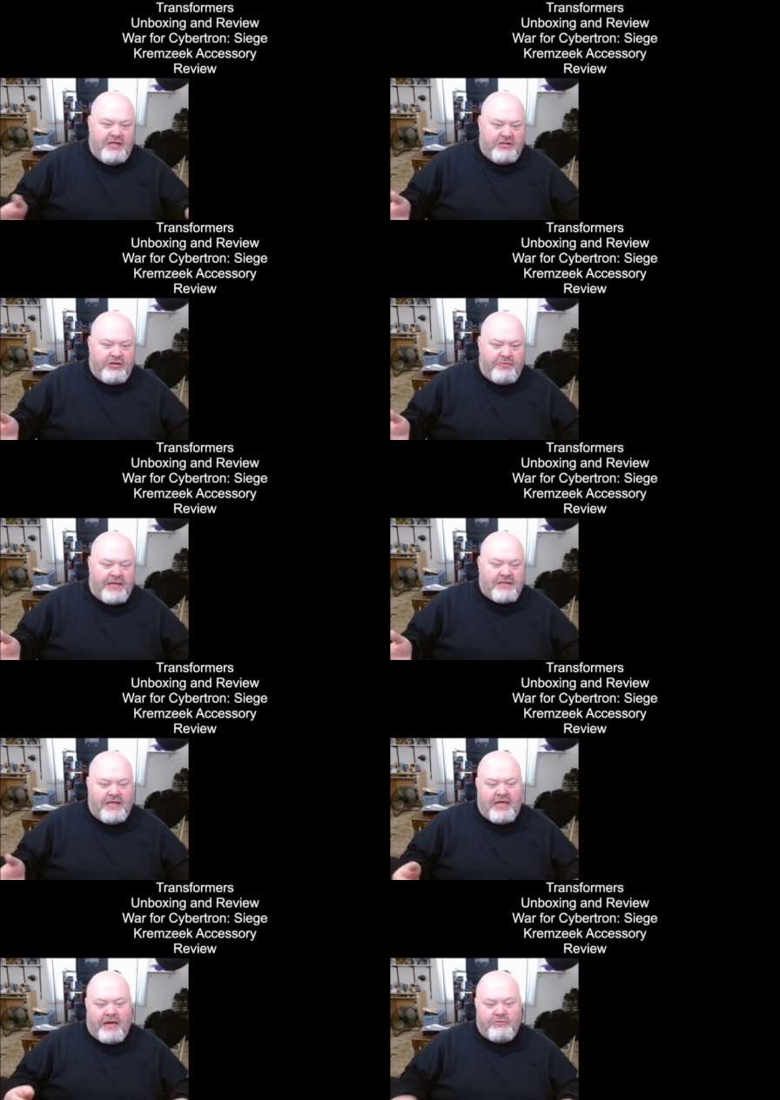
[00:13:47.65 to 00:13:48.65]
So
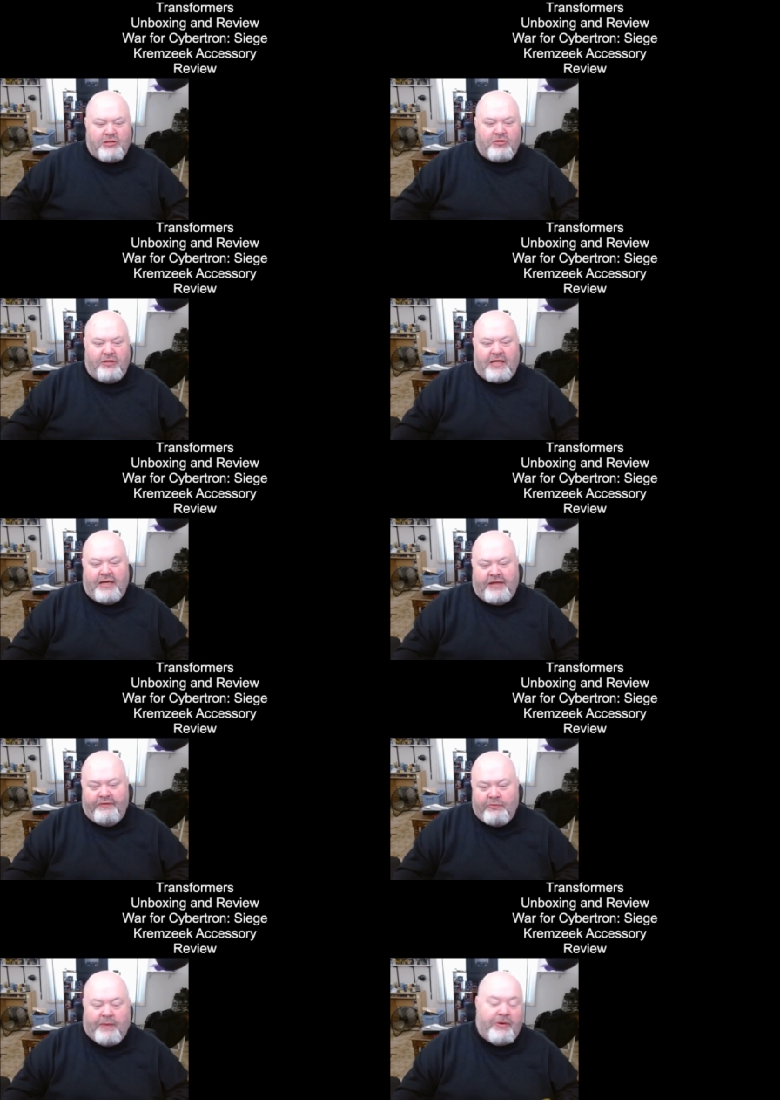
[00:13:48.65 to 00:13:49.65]
basically, I'm just going to kind of give
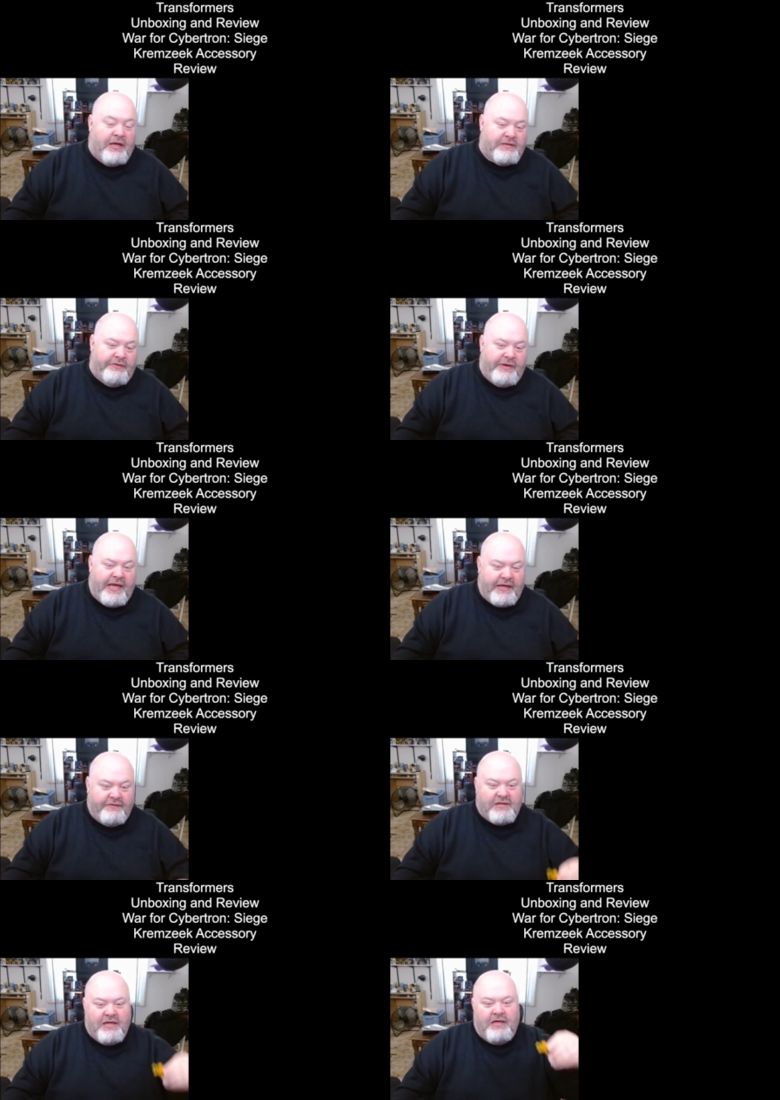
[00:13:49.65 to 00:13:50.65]
you my positive and
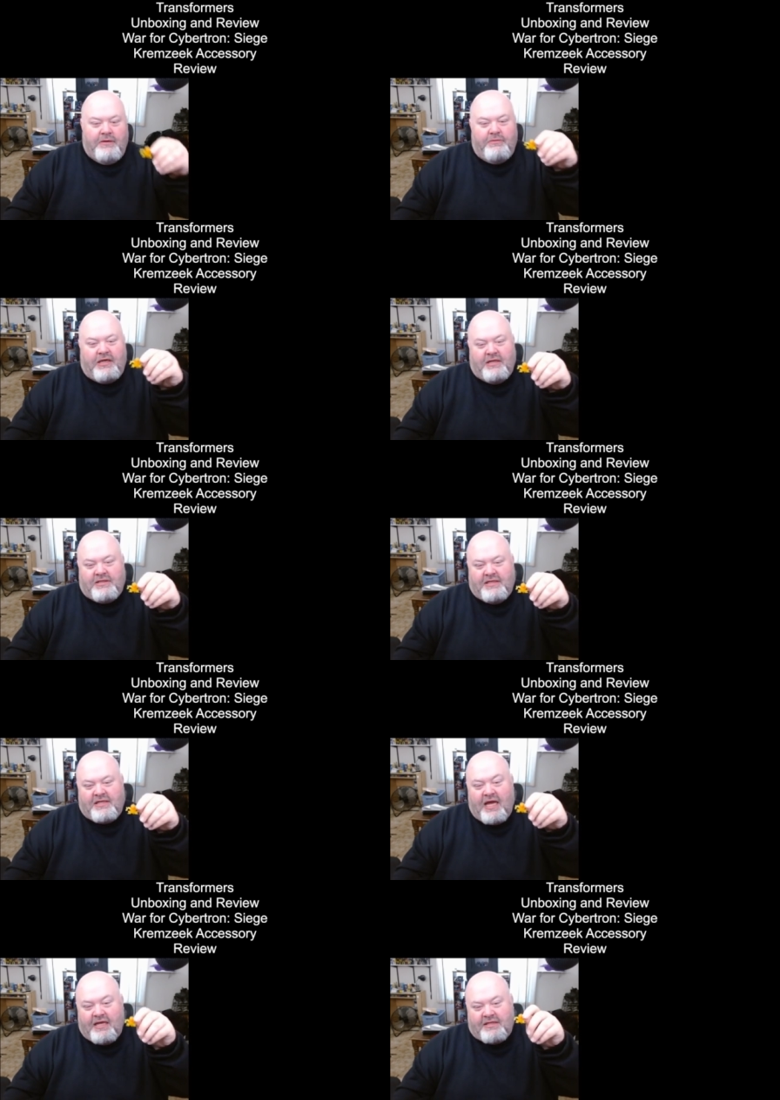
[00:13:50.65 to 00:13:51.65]
negatives because this
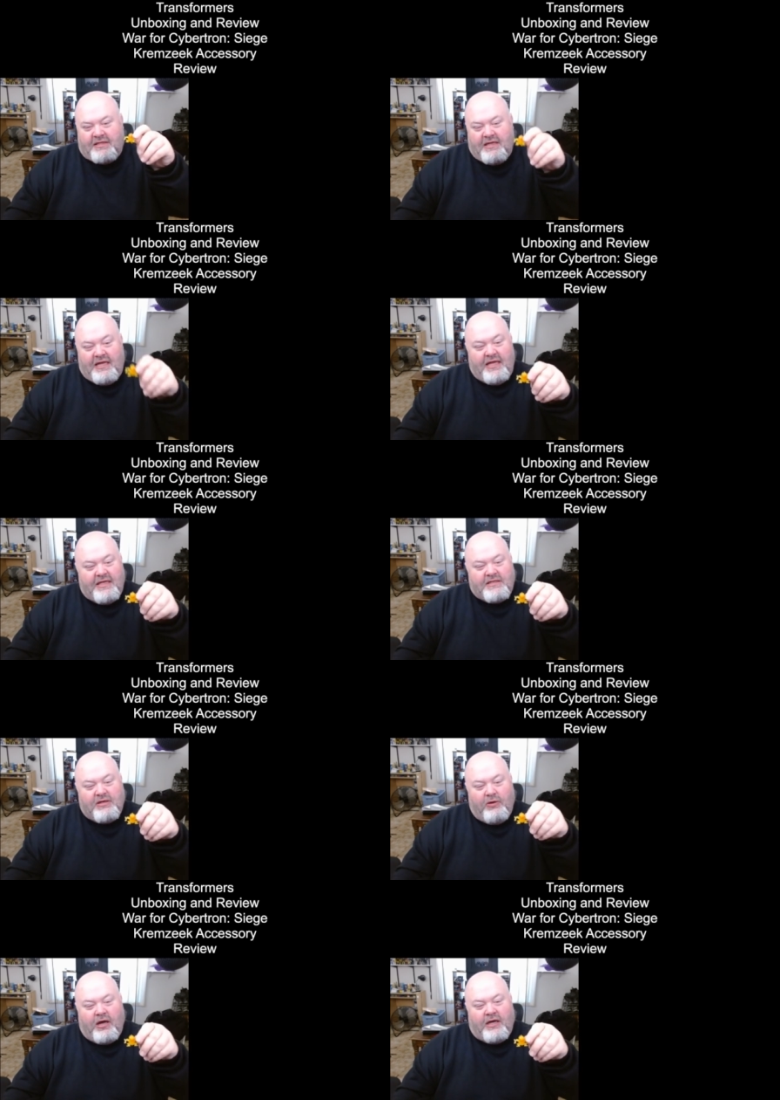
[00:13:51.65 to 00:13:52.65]
guy is, he is
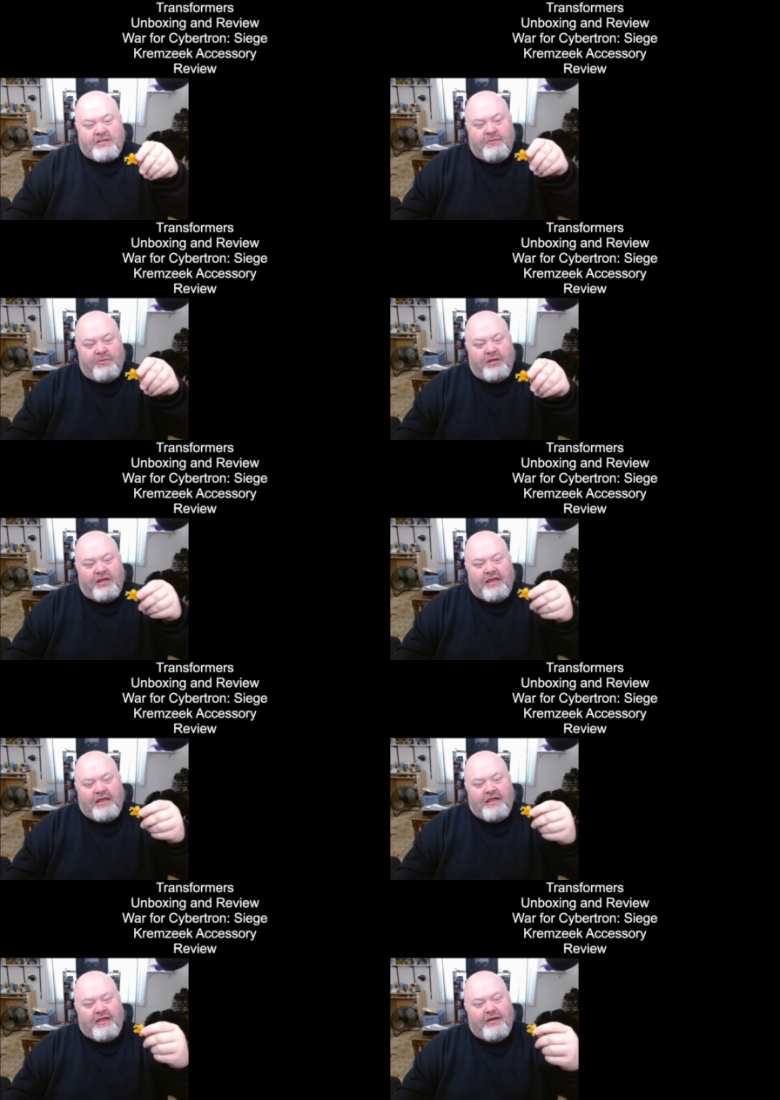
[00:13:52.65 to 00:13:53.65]
so awesome, but
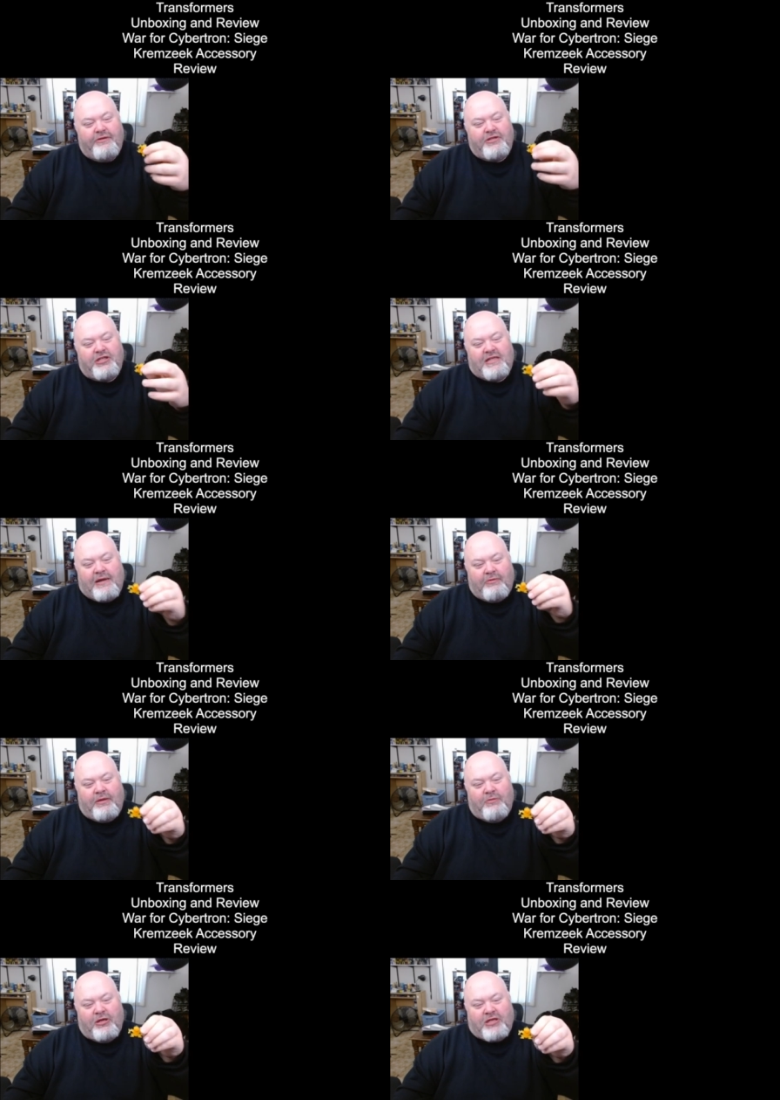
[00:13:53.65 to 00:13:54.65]
there's just not really
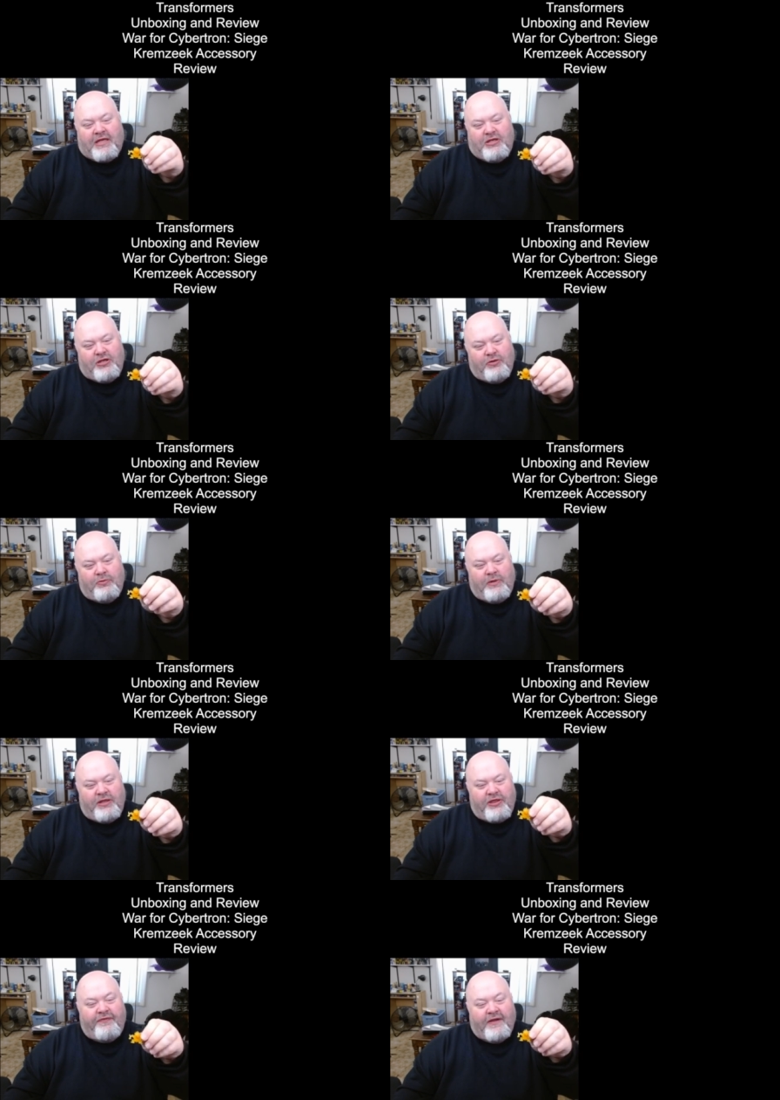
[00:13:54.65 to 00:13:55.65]
much I can do
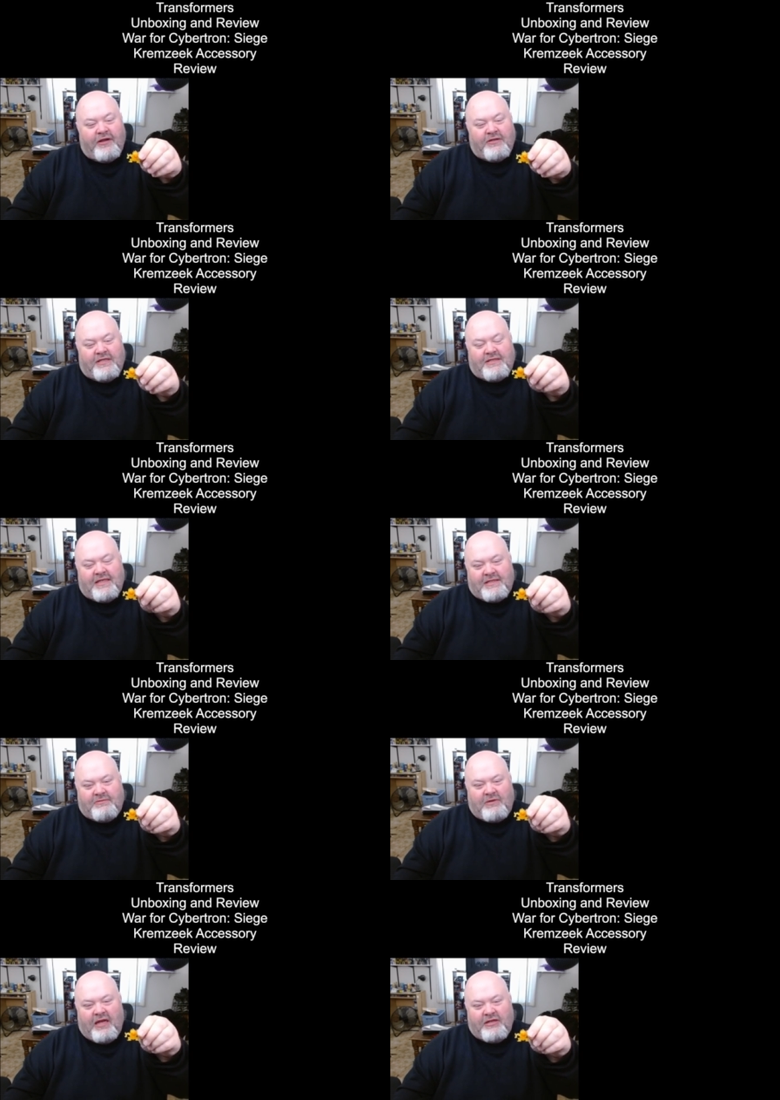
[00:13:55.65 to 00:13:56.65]
with the figure since it's
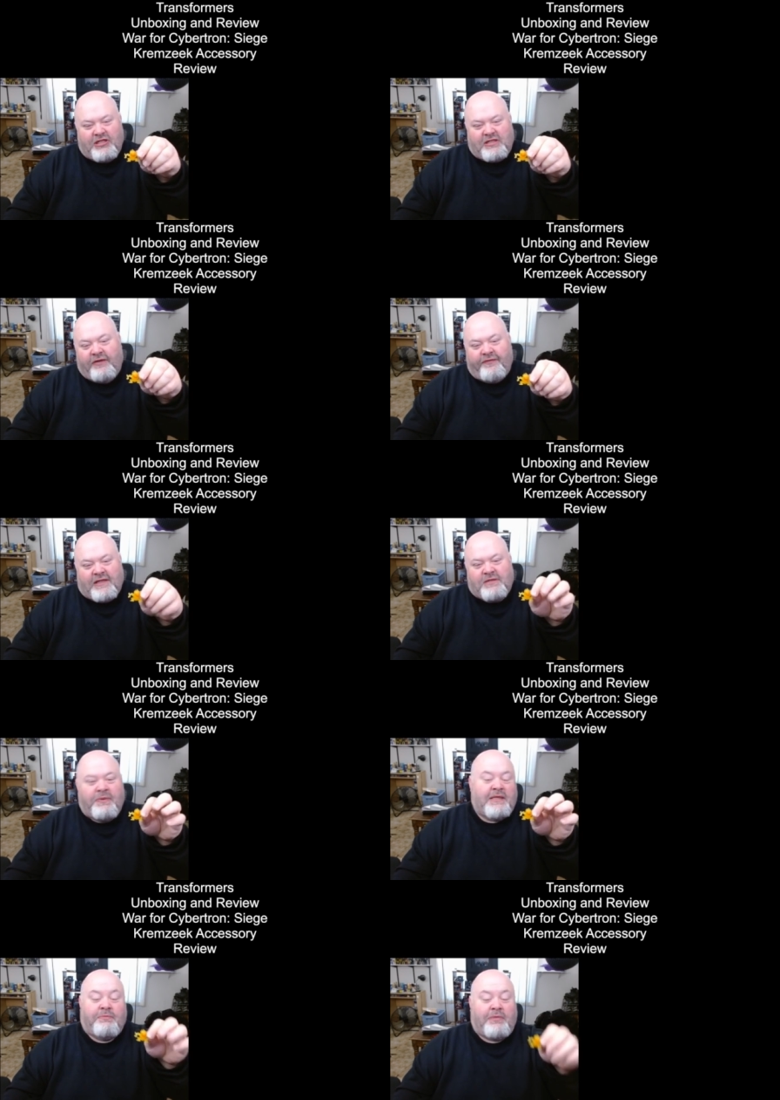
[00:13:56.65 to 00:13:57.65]
kind of just a fixed
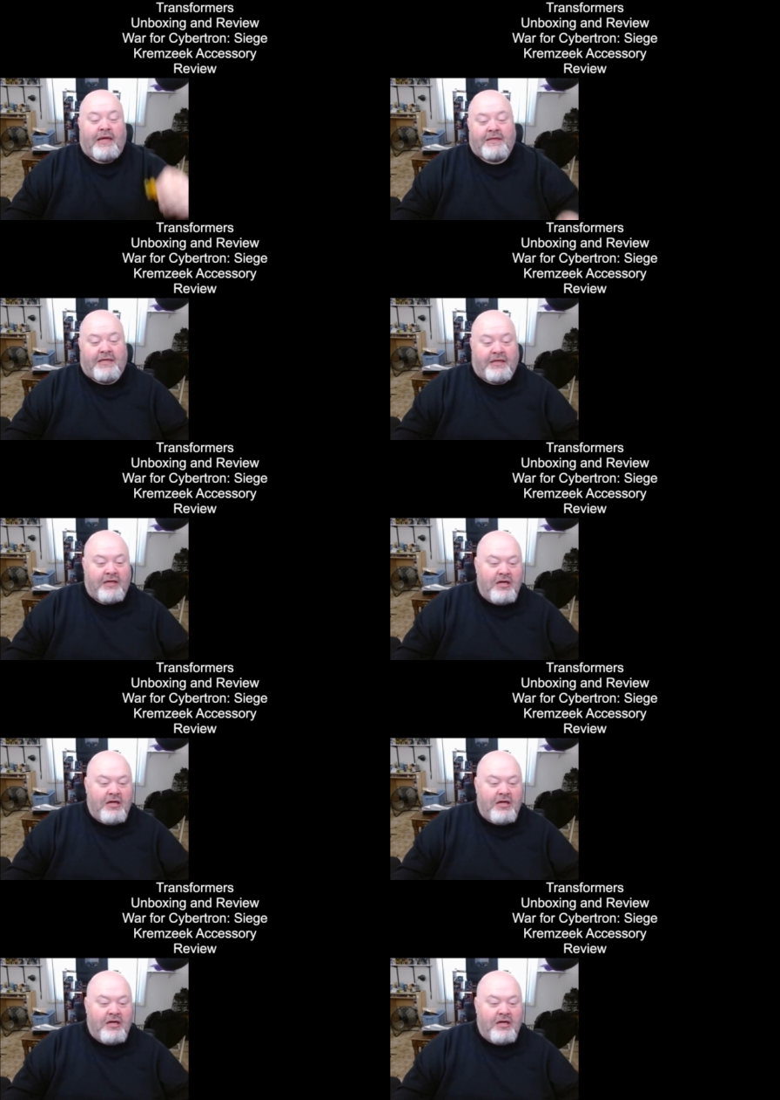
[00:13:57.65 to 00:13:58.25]
piece of plastic.